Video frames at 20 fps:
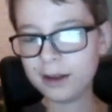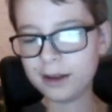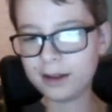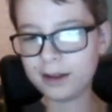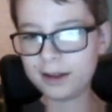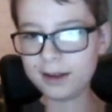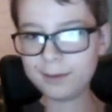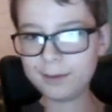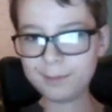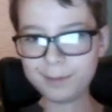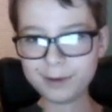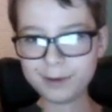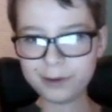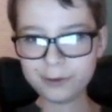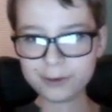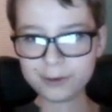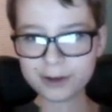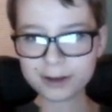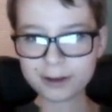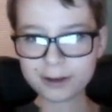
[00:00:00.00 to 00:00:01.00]
But
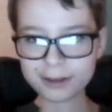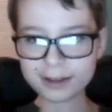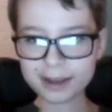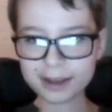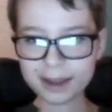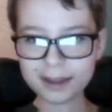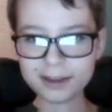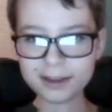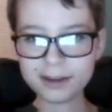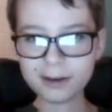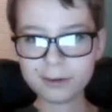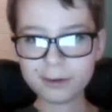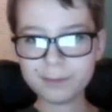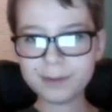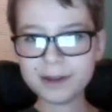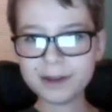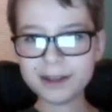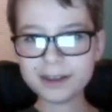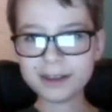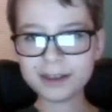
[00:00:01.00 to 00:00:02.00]
you can just get your
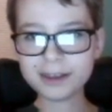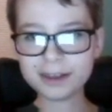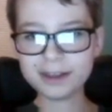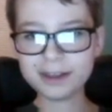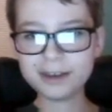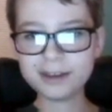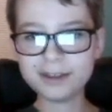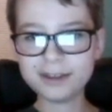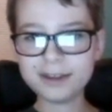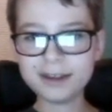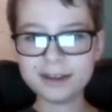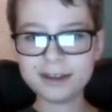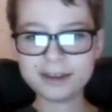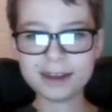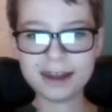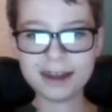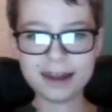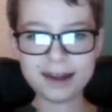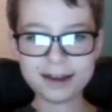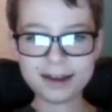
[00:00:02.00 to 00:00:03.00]
pieces into the
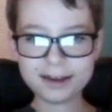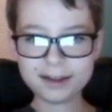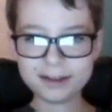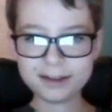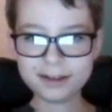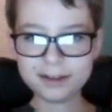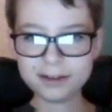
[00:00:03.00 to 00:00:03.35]
attack.